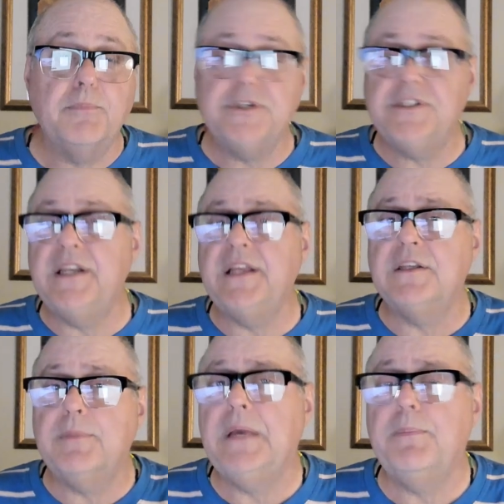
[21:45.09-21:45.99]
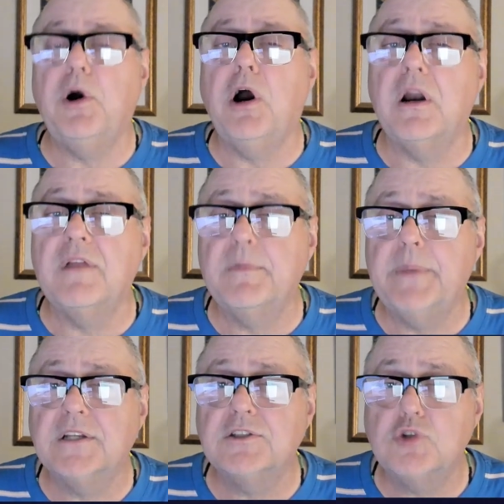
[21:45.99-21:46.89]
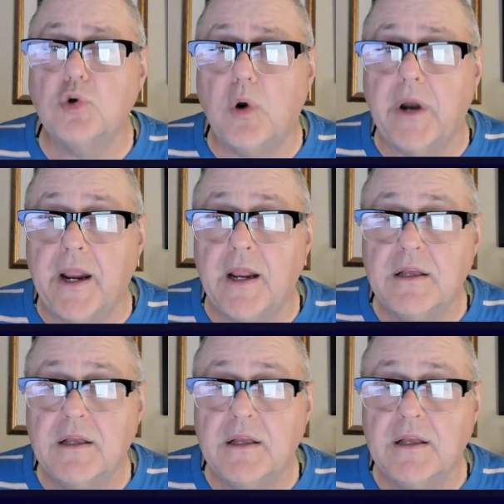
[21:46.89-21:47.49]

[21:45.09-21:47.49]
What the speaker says: pretending to be part of a big story,